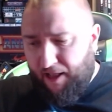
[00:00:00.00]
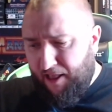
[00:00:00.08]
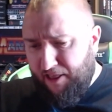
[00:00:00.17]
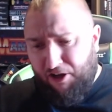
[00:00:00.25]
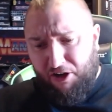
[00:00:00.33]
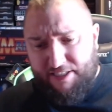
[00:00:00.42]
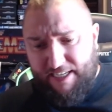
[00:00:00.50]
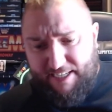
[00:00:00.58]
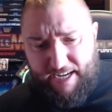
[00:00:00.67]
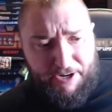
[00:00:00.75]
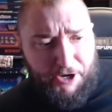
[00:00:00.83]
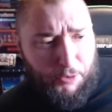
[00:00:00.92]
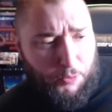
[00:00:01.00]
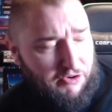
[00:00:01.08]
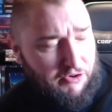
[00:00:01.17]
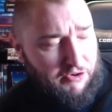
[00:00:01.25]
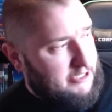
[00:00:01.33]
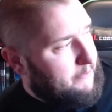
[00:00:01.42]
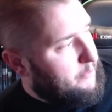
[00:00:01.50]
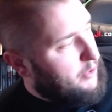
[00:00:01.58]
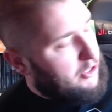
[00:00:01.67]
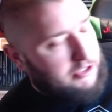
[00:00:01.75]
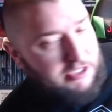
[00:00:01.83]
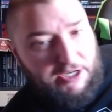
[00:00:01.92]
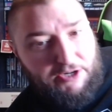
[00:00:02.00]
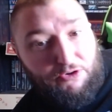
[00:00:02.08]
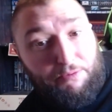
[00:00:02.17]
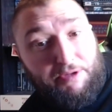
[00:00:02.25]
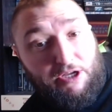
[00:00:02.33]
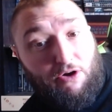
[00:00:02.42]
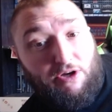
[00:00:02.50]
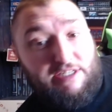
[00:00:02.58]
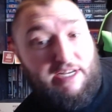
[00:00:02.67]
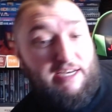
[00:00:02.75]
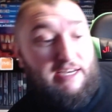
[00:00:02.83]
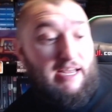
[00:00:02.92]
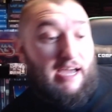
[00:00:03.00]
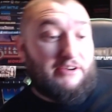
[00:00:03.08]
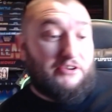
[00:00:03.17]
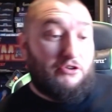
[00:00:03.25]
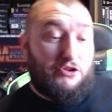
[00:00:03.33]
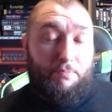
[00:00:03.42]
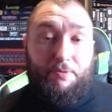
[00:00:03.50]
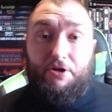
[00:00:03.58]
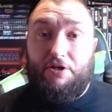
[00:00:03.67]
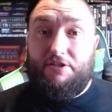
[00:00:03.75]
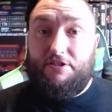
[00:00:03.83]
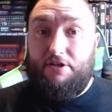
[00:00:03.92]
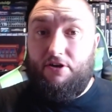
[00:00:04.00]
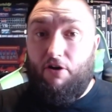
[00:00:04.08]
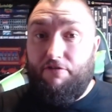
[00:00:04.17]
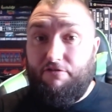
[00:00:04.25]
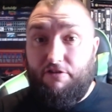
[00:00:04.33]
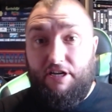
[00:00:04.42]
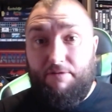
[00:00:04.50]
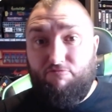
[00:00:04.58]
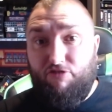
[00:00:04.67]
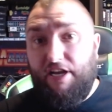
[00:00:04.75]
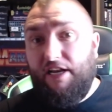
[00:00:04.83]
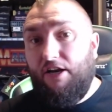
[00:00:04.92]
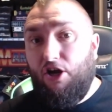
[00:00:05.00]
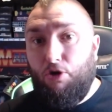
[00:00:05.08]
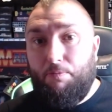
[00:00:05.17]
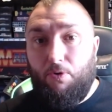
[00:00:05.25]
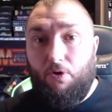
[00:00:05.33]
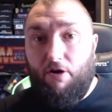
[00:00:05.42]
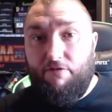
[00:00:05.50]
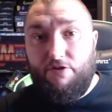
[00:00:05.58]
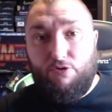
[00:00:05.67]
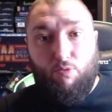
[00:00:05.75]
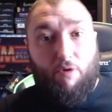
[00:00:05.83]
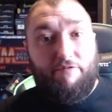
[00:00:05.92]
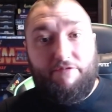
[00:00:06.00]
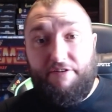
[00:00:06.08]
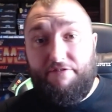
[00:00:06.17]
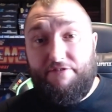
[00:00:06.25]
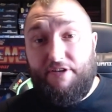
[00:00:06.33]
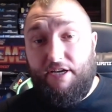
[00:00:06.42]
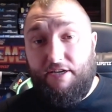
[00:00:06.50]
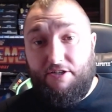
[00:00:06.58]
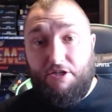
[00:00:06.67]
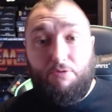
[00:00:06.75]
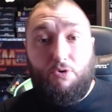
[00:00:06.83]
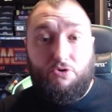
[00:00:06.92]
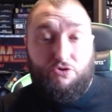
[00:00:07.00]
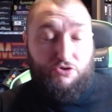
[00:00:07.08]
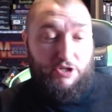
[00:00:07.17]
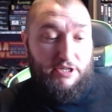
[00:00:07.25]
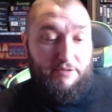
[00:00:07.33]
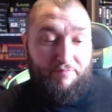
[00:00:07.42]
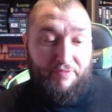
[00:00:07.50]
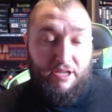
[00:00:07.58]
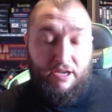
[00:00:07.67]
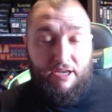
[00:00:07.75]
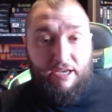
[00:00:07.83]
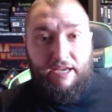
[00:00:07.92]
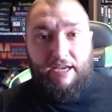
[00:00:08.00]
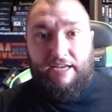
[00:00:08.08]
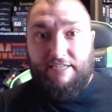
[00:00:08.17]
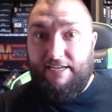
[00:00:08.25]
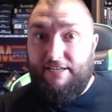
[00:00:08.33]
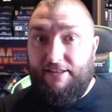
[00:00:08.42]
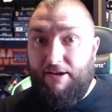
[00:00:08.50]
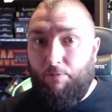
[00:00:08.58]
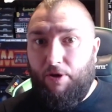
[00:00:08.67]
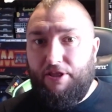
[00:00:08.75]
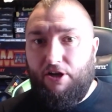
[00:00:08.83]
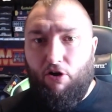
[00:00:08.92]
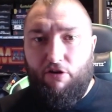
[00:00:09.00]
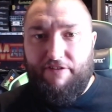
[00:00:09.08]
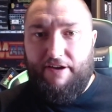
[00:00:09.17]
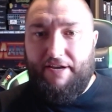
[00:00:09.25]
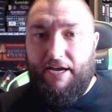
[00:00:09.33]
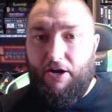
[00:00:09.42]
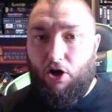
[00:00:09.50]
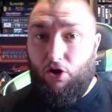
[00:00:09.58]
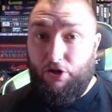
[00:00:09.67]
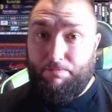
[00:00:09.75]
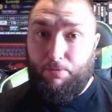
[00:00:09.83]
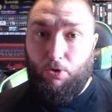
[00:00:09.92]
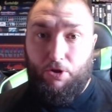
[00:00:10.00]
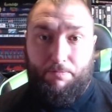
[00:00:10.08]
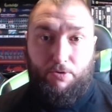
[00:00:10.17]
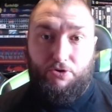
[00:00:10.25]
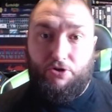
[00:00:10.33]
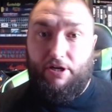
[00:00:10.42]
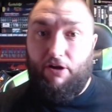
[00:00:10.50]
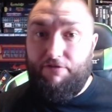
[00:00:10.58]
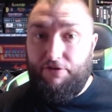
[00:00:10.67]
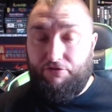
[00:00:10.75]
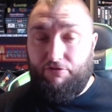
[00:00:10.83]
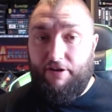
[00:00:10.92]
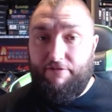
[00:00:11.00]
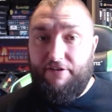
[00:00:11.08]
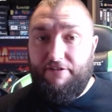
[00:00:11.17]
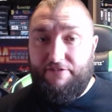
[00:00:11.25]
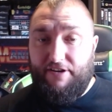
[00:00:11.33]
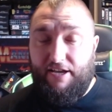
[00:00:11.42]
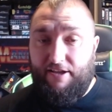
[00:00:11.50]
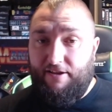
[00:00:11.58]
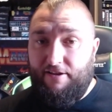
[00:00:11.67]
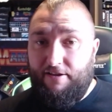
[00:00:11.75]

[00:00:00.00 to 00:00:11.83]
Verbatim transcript: the guy said, "Yeah, no worries." And when I turned up, the guy said he'd had another person offering him really low ball offers, 150, 200. He said, and then when the guy found out I'd bought the bundle, he offered 350.